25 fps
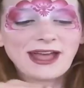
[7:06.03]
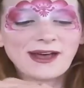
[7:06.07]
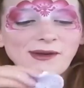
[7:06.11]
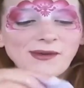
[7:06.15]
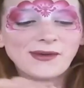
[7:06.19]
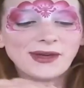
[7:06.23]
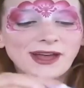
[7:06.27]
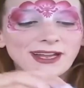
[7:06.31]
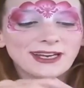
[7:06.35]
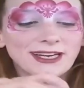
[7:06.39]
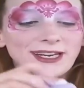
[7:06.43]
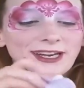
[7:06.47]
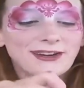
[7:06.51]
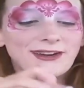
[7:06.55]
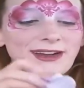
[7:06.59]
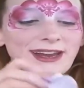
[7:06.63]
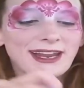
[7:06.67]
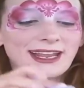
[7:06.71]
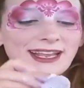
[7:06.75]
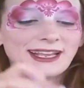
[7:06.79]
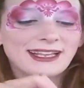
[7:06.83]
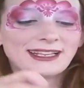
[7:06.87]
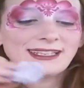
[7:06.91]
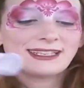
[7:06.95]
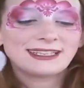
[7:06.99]
out on your
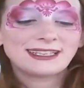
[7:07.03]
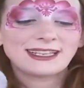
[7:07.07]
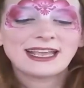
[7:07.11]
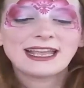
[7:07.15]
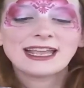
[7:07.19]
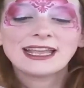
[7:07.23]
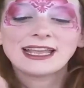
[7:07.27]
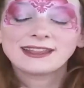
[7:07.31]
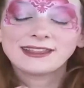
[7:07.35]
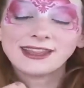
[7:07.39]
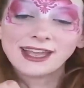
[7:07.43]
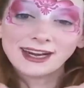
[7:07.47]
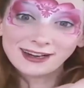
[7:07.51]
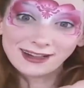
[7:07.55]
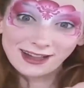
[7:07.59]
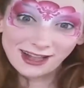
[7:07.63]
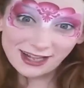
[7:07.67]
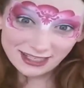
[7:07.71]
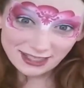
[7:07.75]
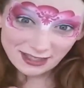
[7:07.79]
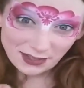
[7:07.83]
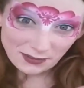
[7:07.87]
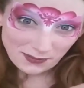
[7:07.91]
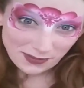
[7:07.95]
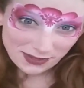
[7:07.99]
hands. That'll
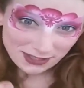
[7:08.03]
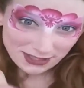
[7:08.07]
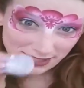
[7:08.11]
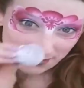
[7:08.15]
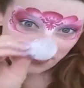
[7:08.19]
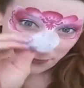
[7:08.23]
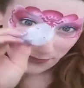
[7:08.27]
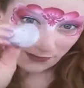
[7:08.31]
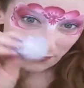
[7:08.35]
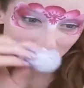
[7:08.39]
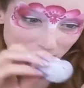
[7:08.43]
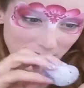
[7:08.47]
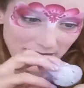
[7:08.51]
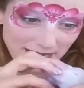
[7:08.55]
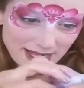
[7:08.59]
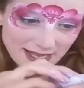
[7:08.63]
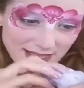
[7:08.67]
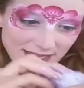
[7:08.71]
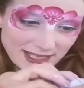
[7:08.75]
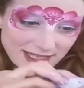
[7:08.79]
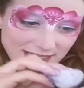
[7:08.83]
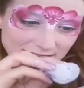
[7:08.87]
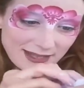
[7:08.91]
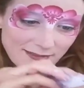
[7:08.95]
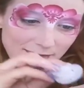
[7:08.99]
also push some of the paint
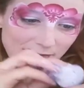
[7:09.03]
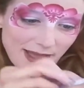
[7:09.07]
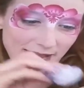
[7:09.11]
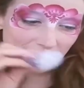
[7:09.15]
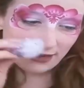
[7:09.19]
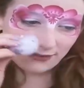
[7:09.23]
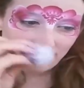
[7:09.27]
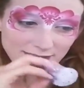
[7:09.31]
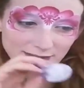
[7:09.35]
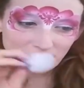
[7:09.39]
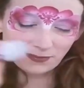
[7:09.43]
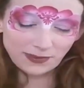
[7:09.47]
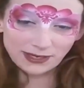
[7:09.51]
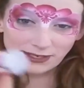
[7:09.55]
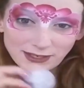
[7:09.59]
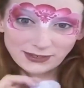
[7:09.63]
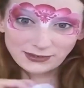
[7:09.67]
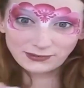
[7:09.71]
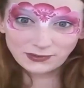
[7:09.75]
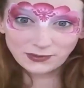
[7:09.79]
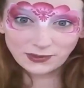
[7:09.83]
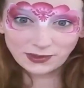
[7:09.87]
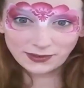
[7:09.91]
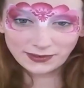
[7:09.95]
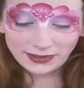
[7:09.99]
that's in the back of the
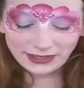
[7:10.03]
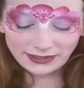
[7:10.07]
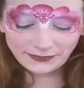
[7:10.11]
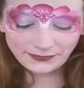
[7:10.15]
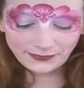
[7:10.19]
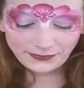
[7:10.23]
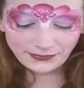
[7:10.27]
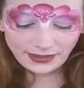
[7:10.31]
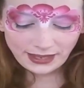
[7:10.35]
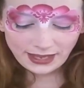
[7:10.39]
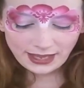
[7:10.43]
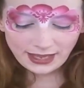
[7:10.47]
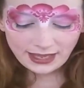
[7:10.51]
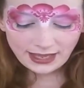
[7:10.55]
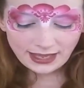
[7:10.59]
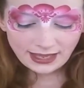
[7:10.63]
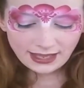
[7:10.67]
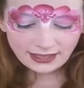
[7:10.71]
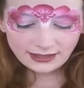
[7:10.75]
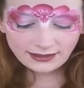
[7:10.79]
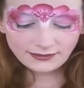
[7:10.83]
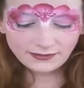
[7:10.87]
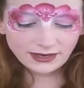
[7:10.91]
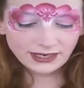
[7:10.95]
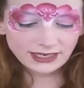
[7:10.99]
sponge forward.
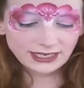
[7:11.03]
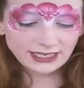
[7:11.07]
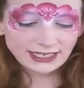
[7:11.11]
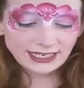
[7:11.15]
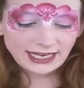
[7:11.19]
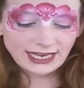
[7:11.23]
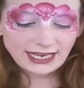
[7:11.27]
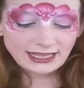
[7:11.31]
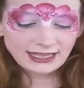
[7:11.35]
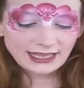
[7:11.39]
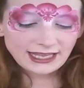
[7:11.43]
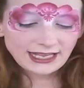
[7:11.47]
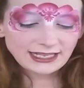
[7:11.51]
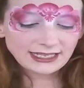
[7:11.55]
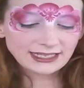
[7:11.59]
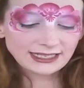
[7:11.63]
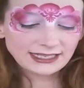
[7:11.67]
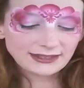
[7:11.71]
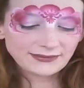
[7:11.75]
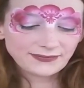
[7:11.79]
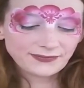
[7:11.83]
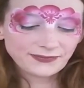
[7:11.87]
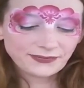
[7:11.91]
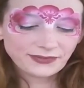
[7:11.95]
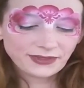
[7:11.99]
We're going to take
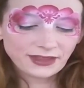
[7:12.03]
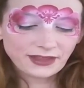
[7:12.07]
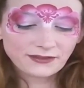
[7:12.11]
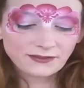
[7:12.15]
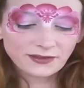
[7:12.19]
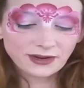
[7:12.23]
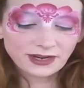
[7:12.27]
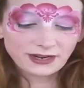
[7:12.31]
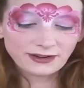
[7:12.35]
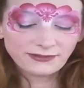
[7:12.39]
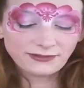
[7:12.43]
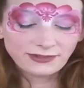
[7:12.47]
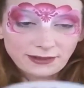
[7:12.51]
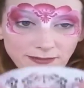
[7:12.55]
this. We're going to